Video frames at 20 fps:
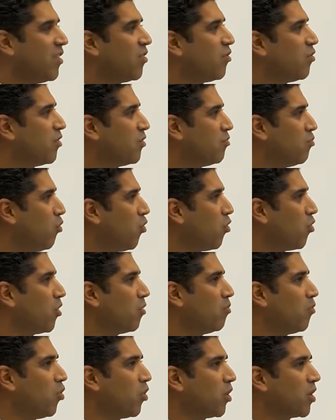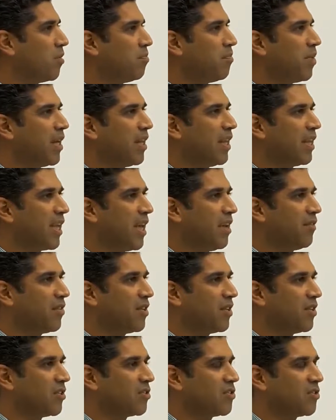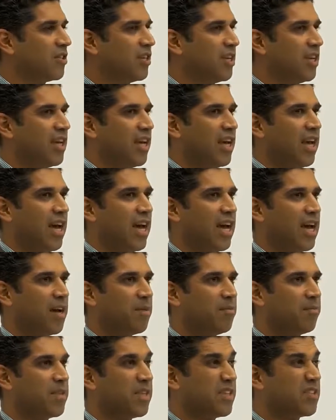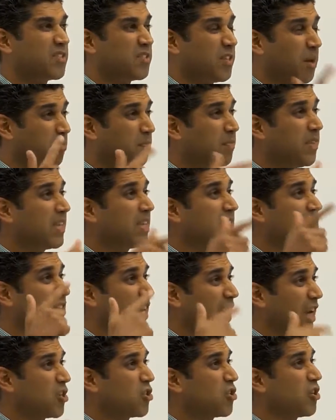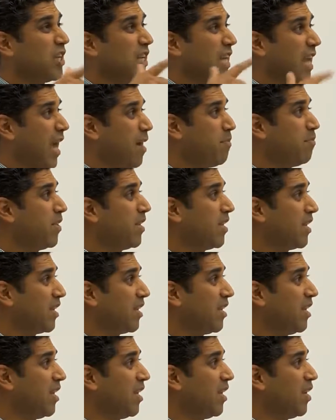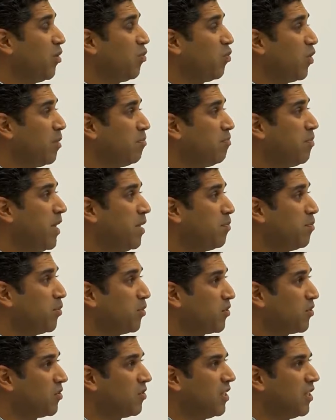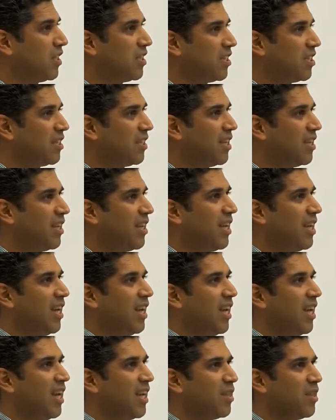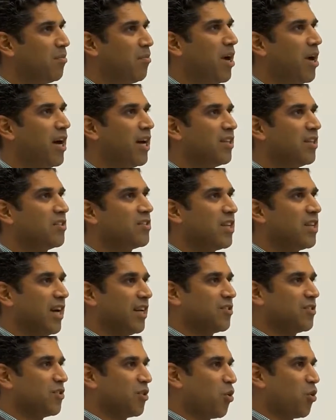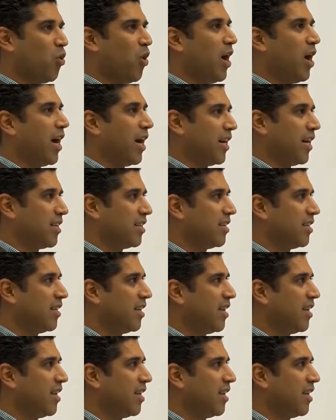there is more and more compelling evidence that something is actually happening when people sit and the mind starts to quiet